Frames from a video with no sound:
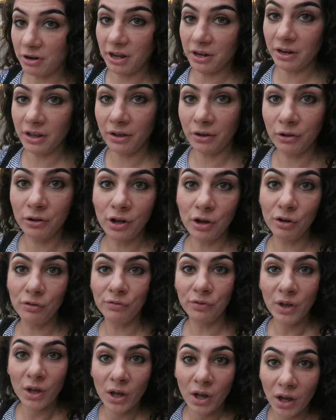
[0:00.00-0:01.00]
ran out
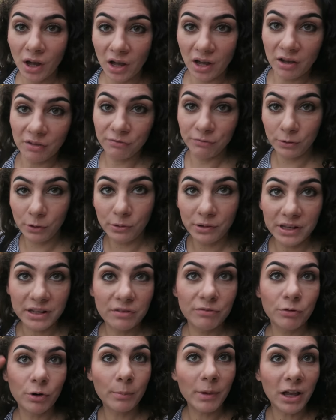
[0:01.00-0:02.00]
of uh, fluid
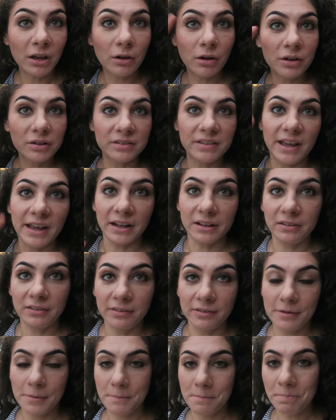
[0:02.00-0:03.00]
for my
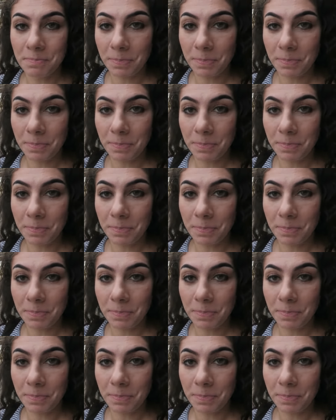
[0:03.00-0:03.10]
contacts.